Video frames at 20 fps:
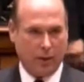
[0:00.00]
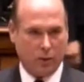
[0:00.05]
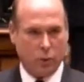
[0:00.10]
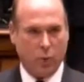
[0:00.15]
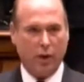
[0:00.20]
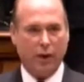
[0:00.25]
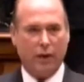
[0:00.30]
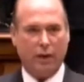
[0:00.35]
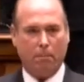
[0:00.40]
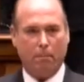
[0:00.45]
What are
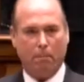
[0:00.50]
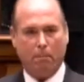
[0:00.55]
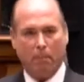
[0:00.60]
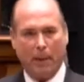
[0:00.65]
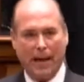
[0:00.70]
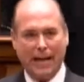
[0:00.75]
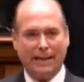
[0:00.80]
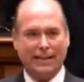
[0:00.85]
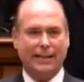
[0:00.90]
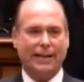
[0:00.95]
the
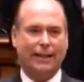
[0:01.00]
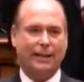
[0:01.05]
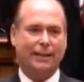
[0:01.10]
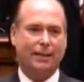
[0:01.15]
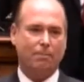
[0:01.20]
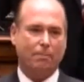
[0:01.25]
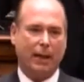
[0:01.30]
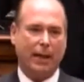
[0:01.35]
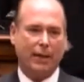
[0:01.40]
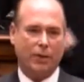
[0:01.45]
basic
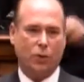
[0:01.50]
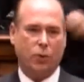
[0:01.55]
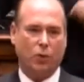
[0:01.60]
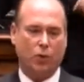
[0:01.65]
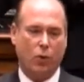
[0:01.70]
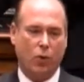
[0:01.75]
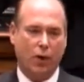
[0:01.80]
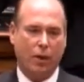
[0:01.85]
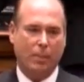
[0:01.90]
debates we're going to be